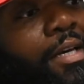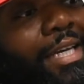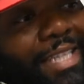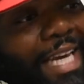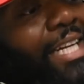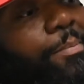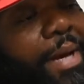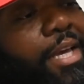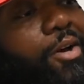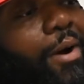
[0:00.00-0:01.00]
Then to
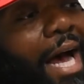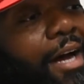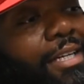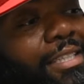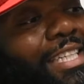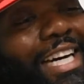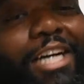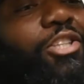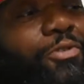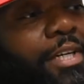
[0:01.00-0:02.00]
pay your out of
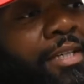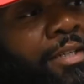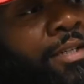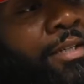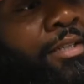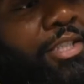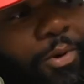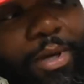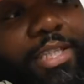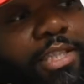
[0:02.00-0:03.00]
country
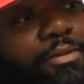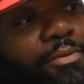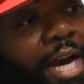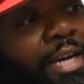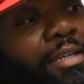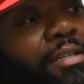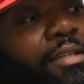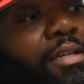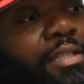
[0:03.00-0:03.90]
tuition, right? Yeah.